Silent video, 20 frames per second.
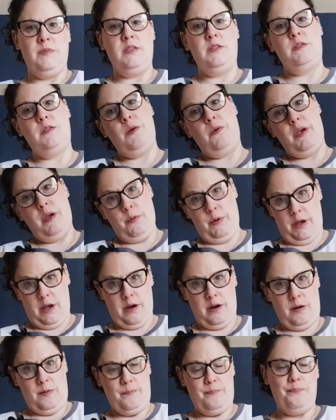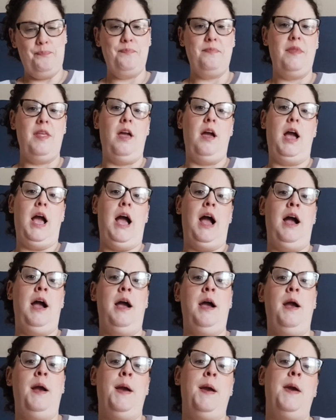so here we are.
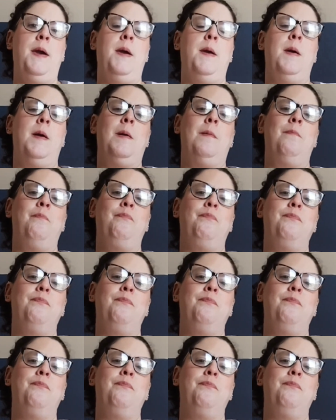I